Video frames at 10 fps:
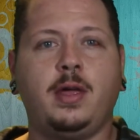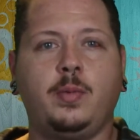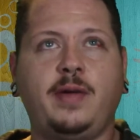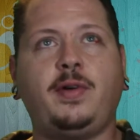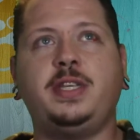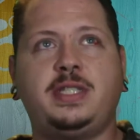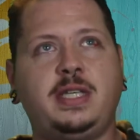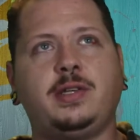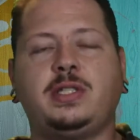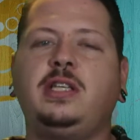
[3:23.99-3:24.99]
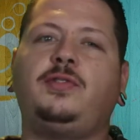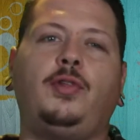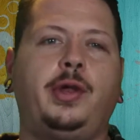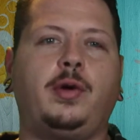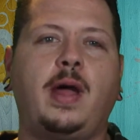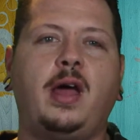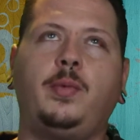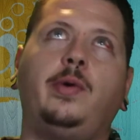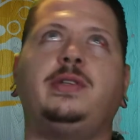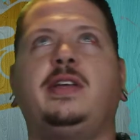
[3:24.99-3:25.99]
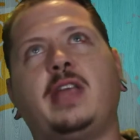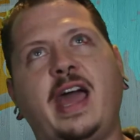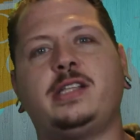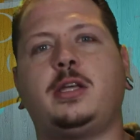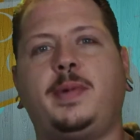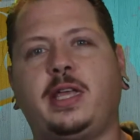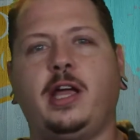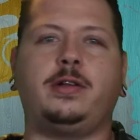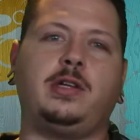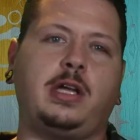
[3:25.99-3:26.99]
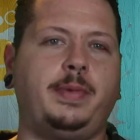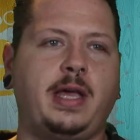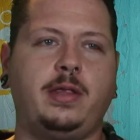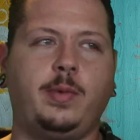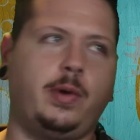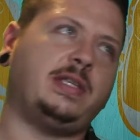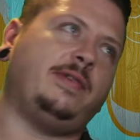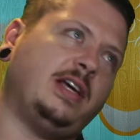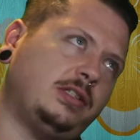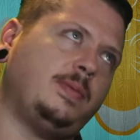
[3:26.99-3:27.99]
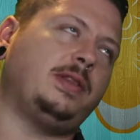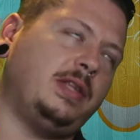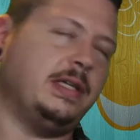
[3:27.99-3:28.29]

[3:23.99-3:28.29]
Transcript: We have all these DLCs floating around. We always have to ask about a character coming out, and we always have to ask about